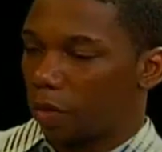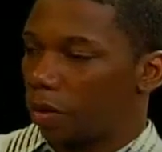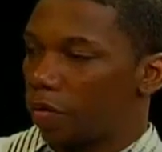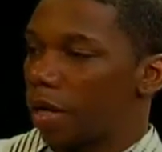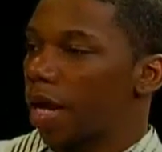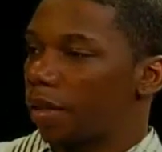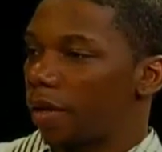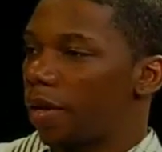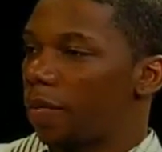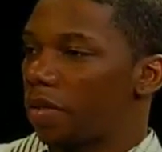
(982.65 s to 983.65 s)
create their
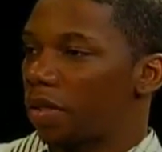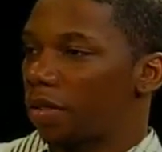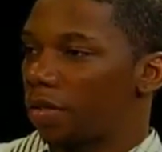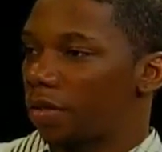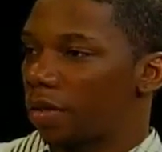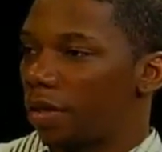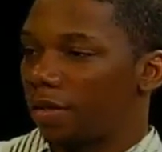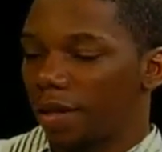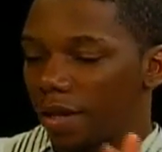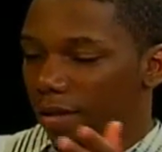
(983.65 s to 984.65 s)
images.
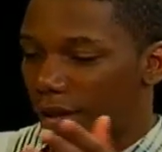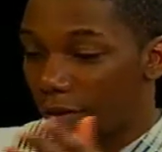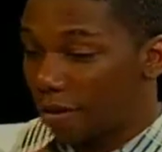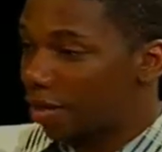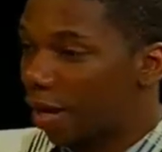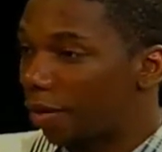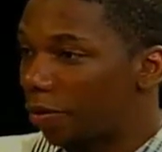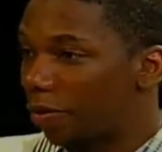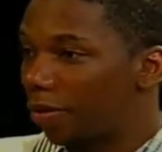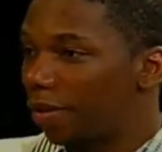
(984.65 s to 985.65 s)
They they recycle.
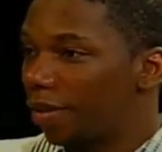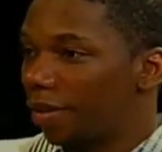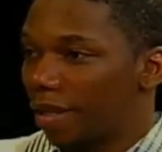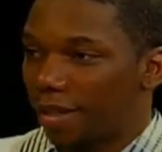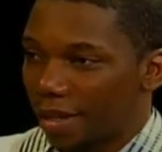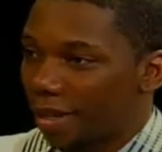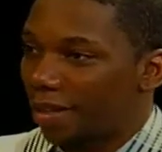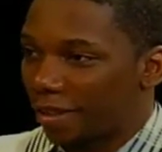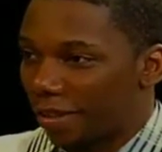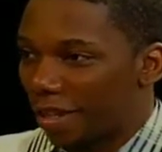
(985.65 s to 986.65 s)
They take
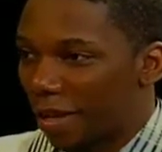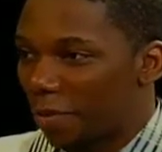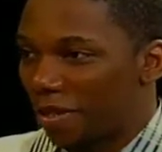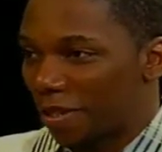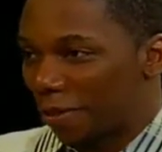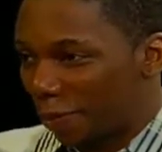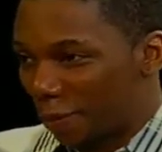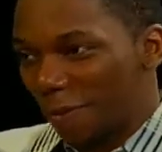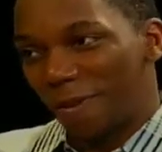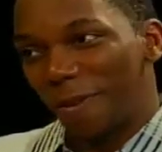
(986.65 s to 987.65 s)
the images
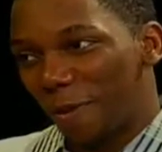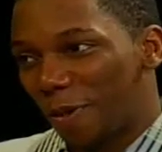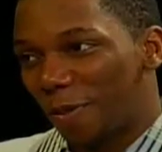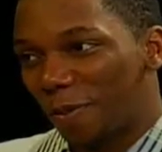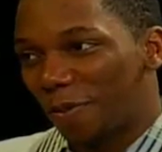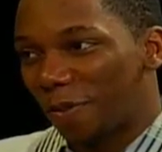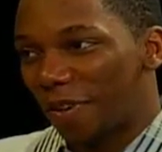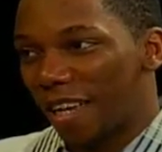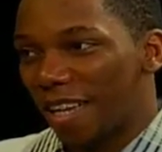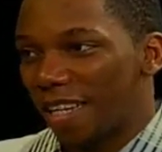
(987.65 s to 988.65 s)
from the ones before
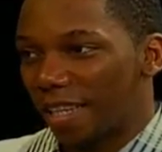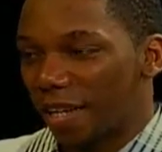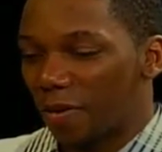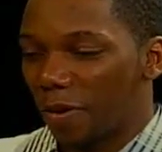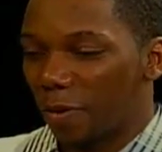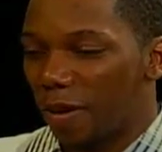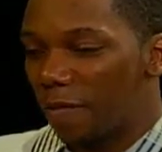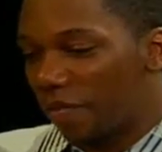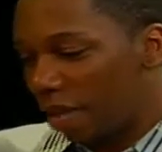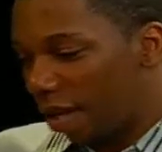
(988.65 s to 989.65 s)
and they say, you know what?
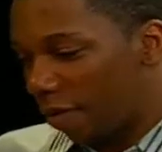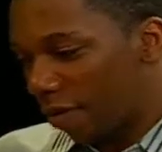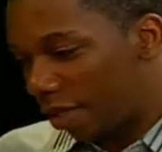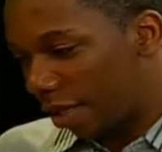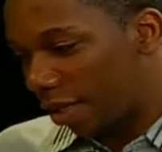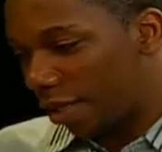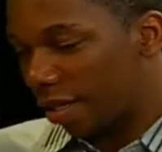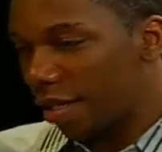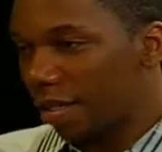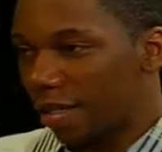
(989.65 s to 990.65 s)
If we take this
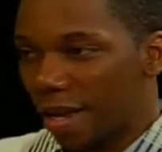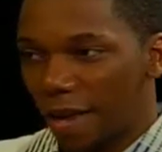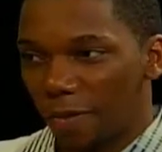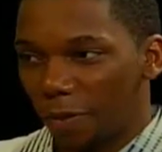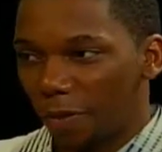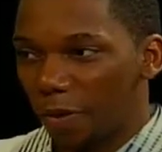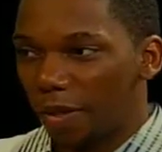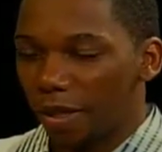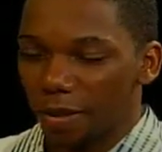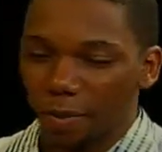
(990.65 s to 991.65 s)
and this and that from Lil
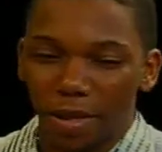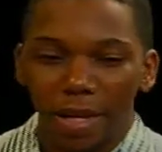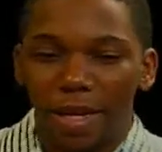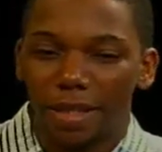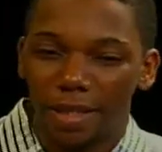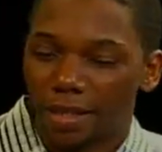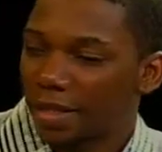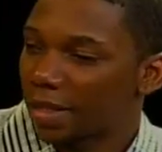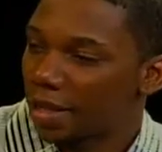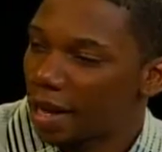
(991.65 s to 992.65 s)
Kim, we build on that. This
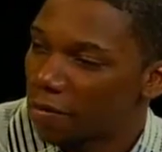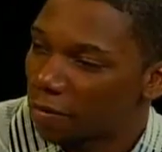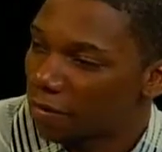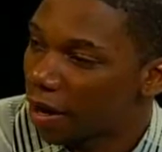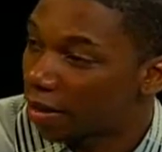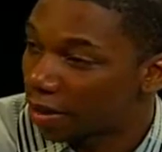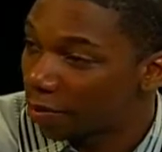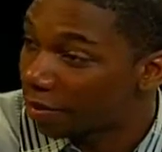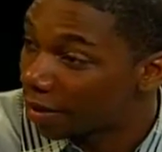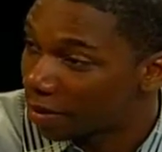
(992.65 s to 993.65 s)
this and that from mm-hmm. Foxy
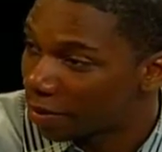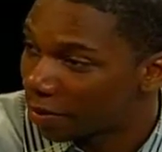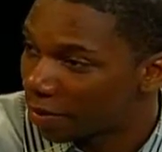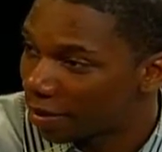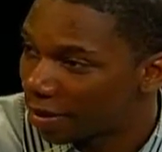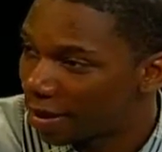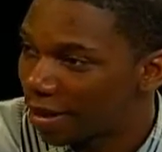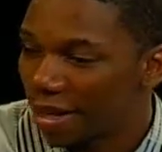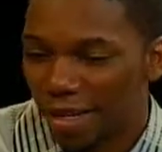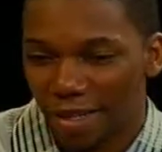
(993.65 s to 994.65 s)
Brown, mm-hmm.
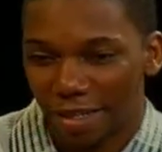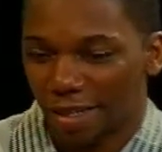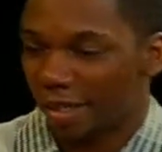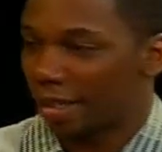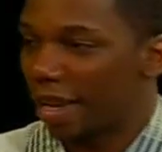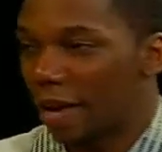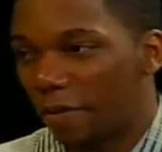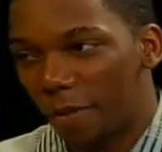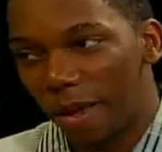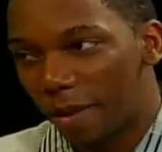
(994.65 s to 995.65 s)
and this this and that
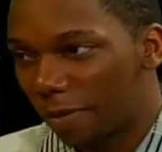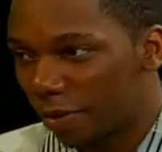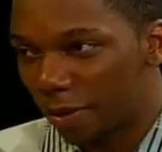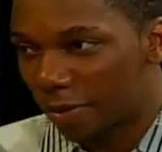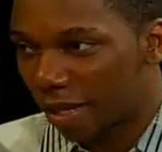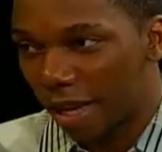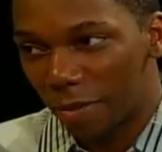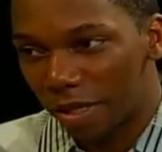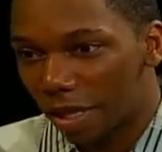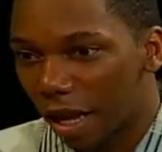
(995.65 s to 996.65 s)
from you know what I'm saying
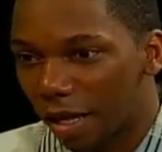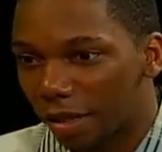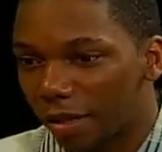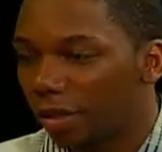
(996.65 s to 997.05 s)
MC Lyte,